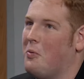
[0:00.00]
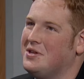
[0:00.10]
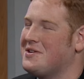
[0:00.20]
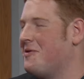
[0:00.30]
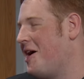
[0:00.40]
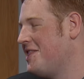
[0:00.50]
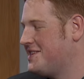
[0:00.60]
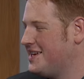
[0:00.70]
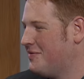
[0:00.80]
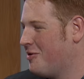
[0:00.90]
what's going on in
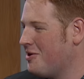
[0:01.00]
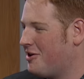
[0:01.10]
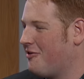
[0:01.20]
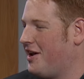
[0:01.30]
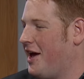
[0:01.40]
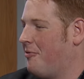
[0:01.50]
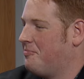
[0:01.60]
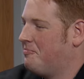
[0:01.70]
the city of Northglenn right now?